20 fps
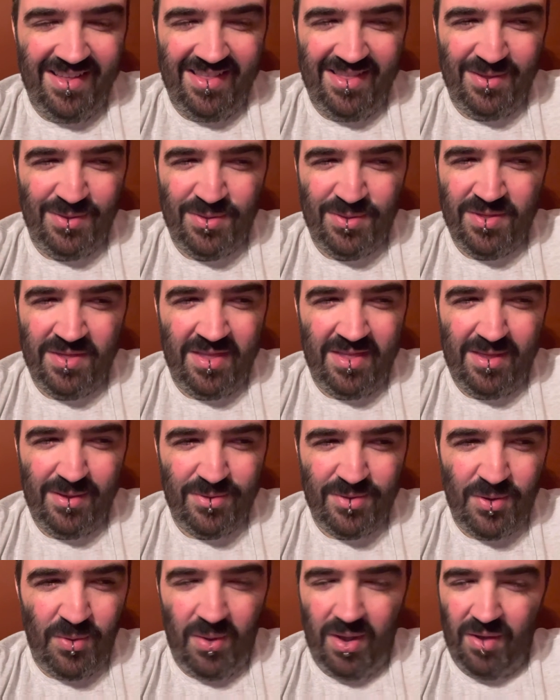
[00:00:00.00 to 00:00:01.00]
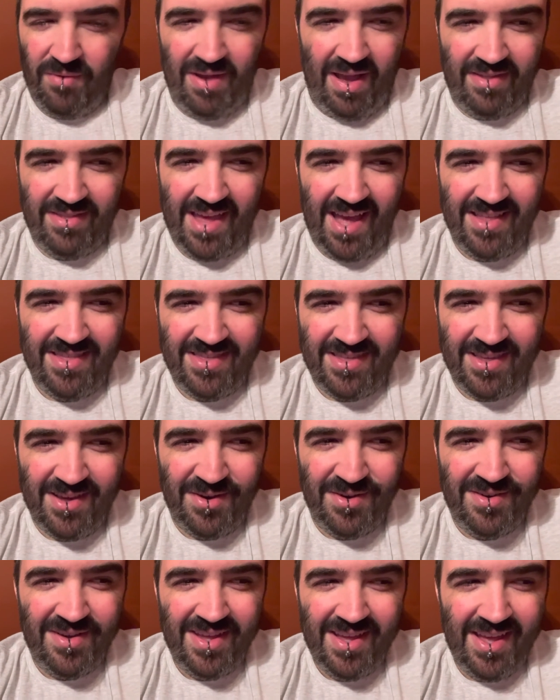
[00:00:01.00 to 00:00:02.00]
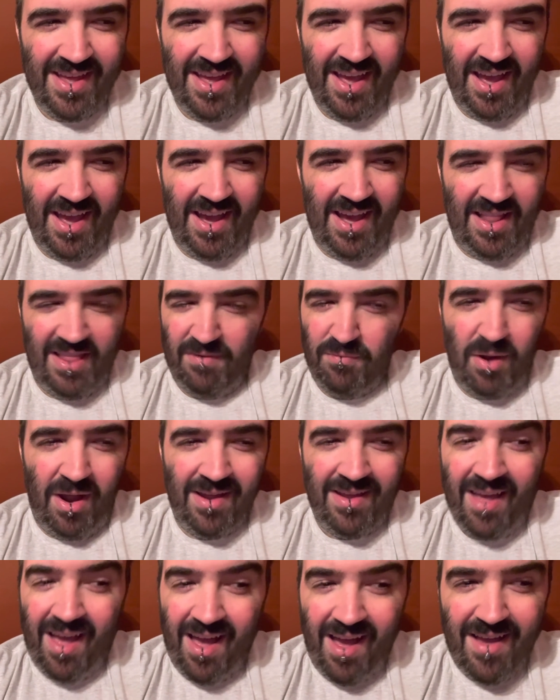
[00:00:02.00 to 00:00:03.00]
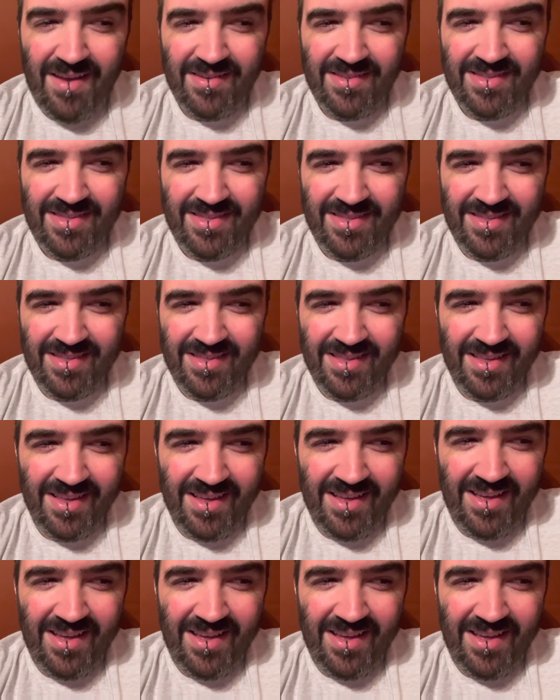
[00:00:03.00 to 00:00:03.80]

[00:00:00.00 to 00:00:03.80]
There's no way around that. So, I love Brian Cox.